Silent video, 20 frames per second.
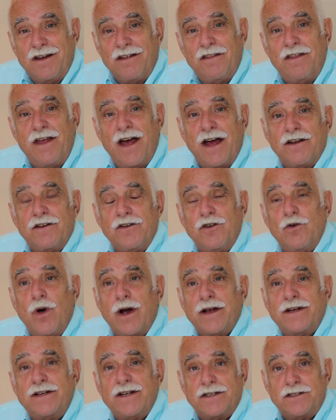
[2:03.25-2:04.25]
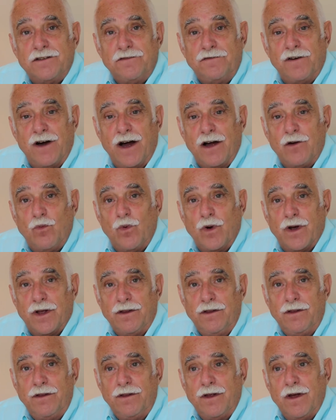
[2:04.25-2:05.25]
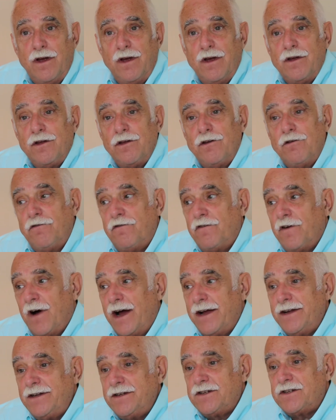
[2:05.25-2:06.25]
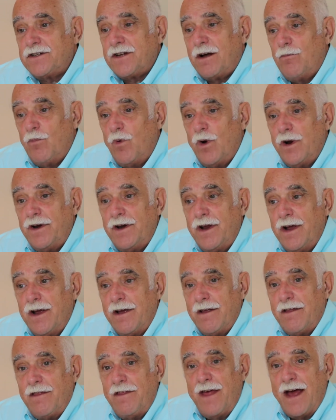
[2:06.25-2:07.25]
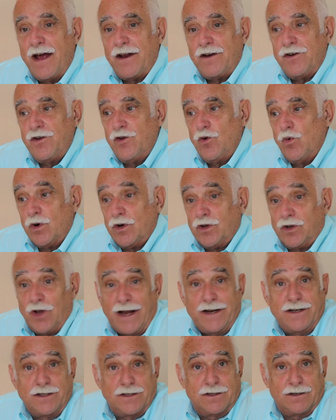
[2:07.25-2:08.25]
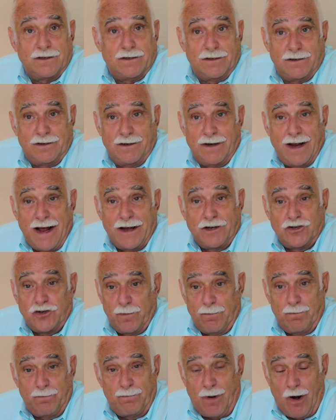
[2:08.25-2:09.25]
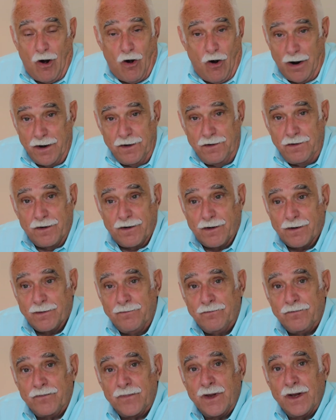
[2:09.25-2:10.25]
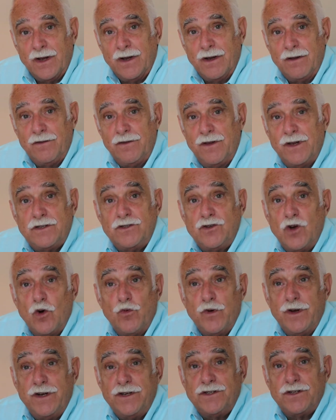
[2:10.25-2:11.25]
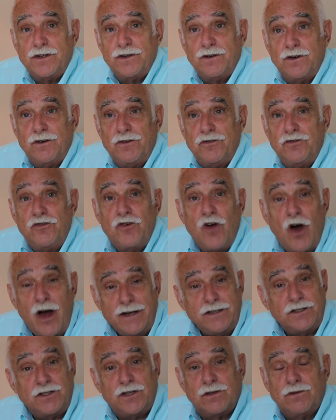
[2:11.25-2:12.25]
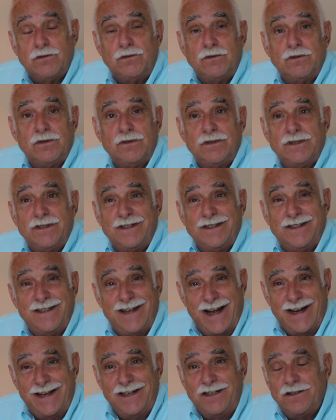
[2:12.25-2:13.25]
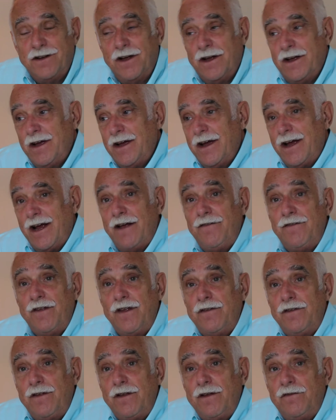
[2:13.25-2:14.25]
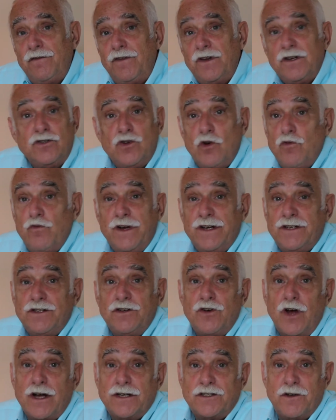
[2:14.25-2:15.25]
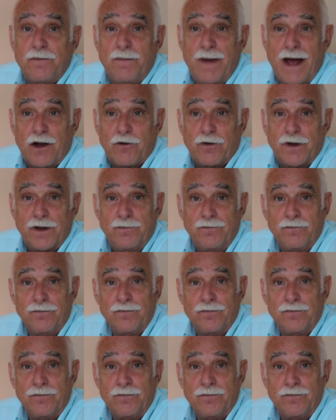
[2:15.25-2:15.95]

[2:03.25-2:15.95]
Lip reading: that you identify with, you find someone that you would like as your partner, there's no reason not to date, and then there's no reason not to marry.